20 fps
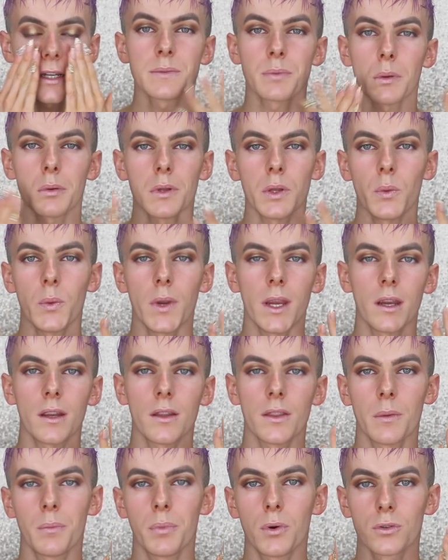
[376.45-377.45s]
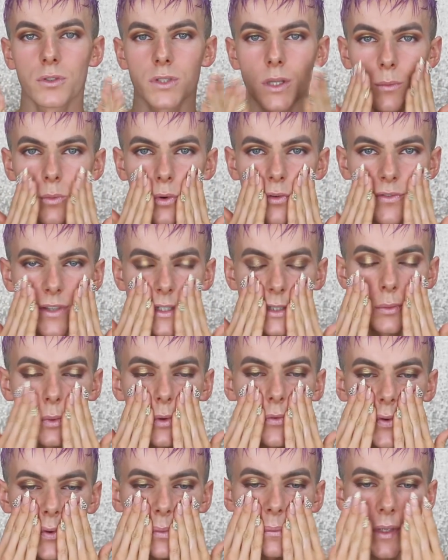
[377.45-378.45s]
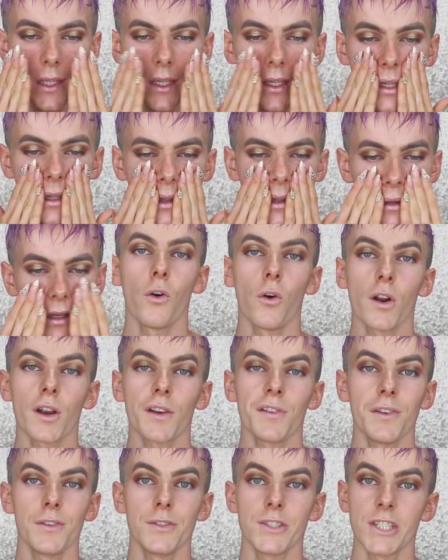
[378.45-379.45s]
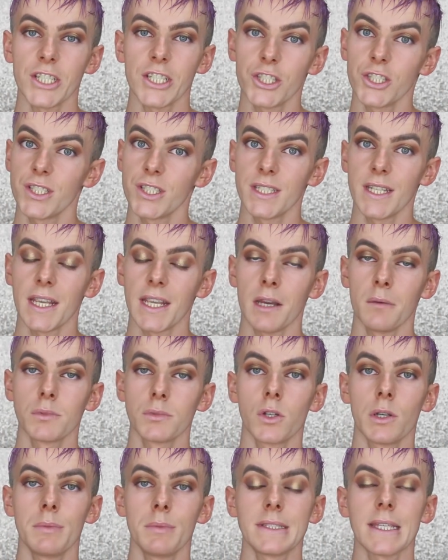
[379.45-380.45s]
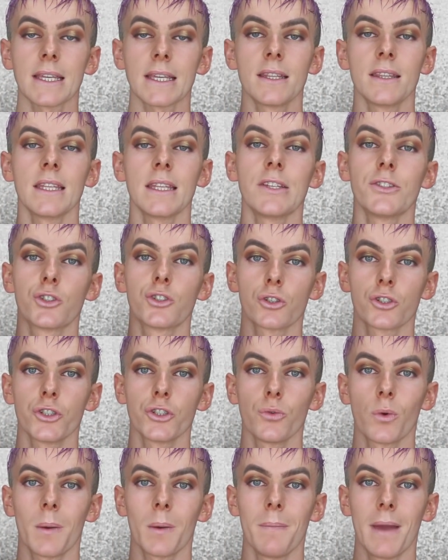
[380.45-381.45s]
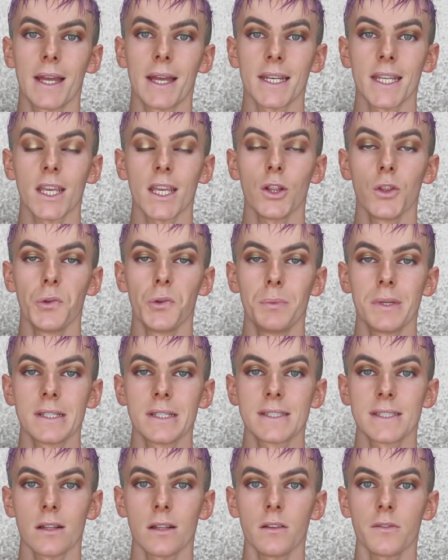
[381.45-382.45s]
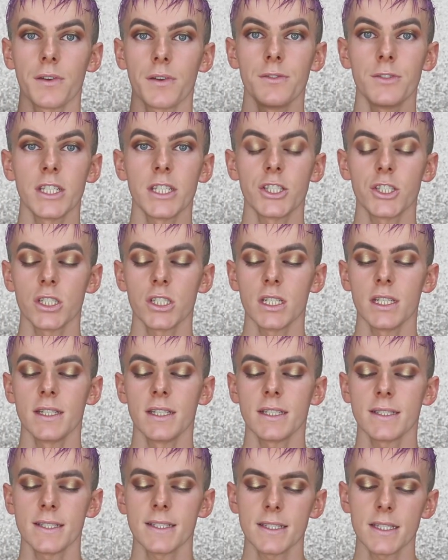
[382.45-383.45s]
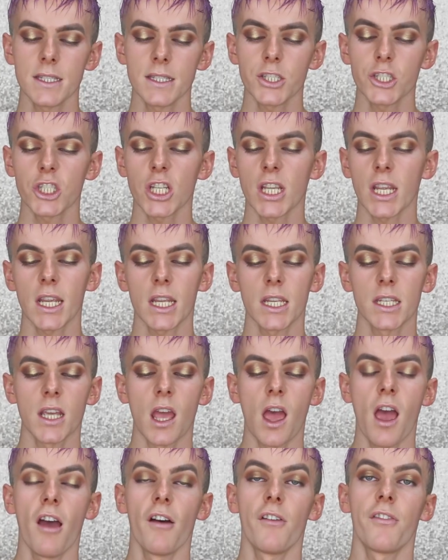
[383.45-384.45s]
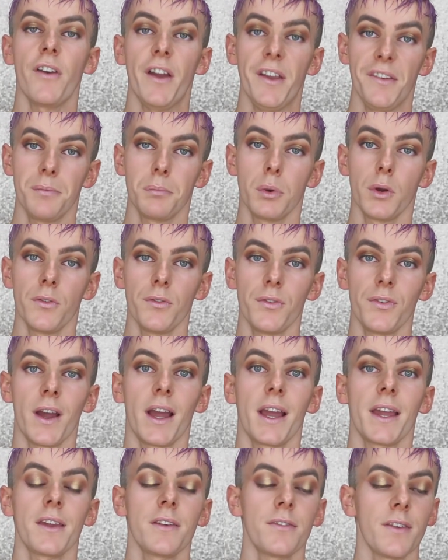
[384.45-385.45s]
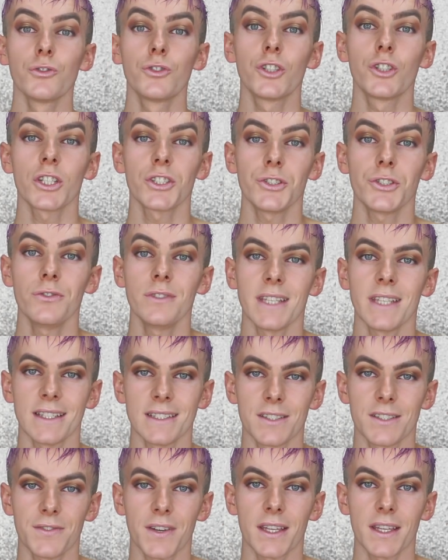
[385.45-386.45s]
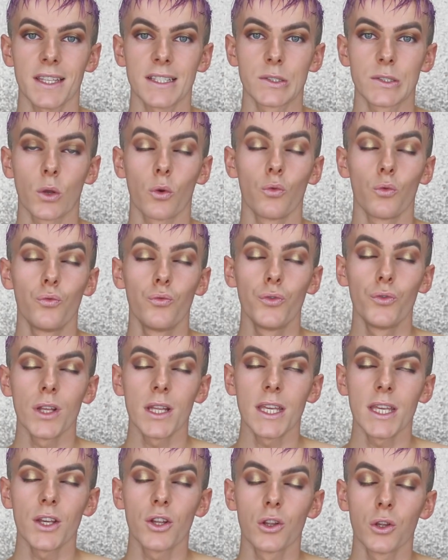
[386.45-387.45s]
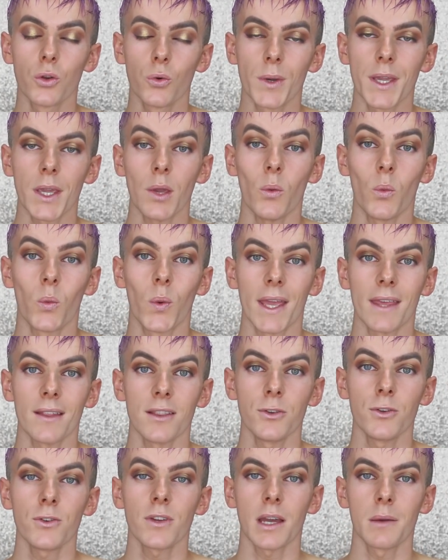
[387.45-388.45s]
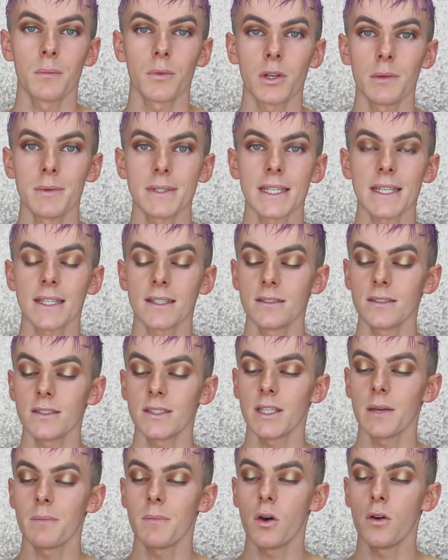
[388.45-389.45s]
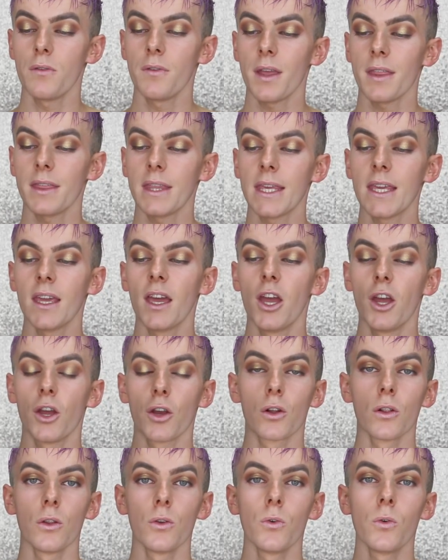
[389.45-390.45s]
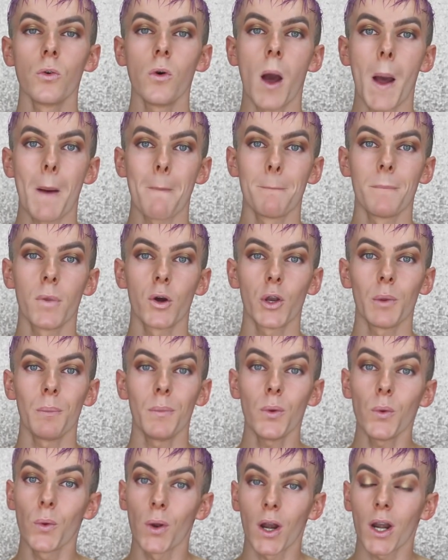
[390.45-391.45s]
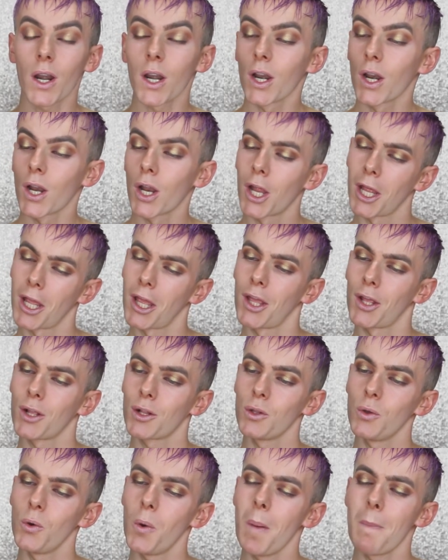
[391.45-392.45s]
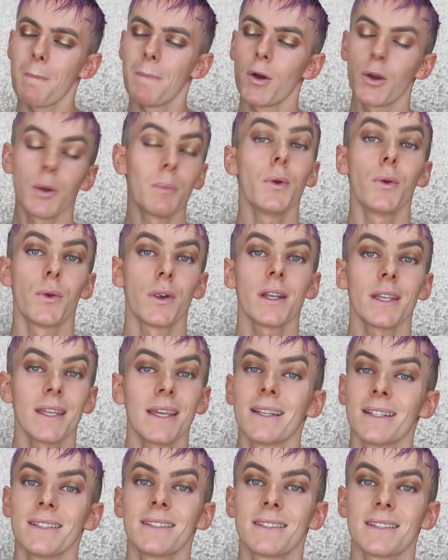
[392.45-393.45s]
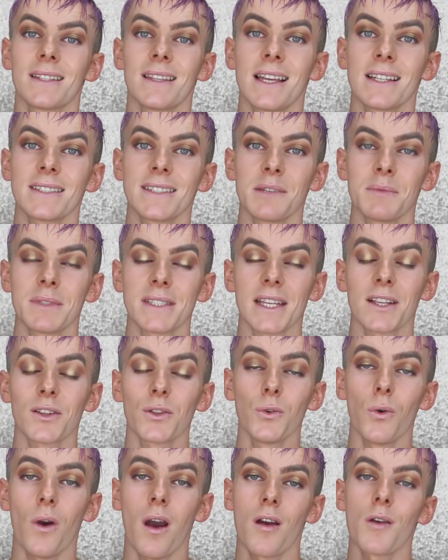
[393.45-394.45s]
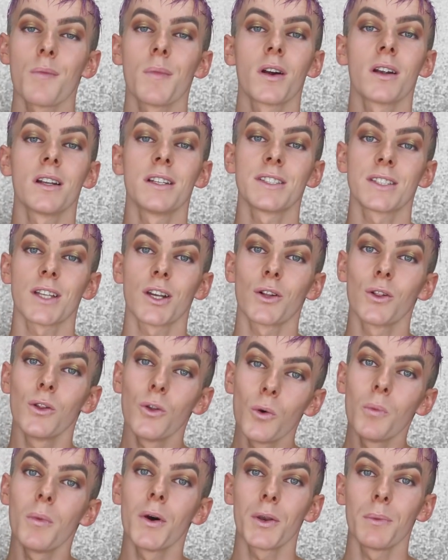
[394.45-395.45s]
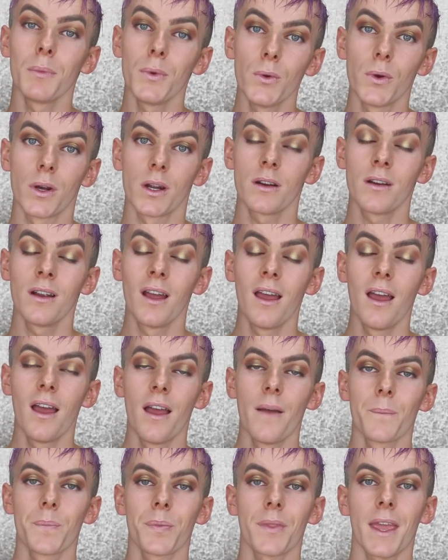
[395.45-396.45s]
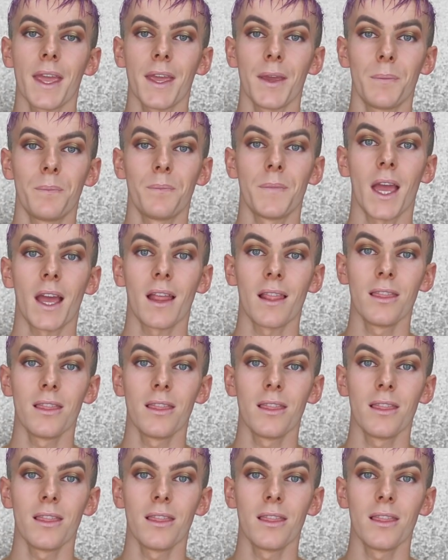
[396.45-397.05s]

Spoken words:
It's probably where the pores are more visible for me. For foundation today, I'm going to be taking the Giorgio Armani Luminous Silk Foundation and this is in the shade 5.5. Just to intensify this really glowy wet look, I'm going to be taking some of the GlowMon Amour. Last time I said Glow Armour, it's GlowMon Amour.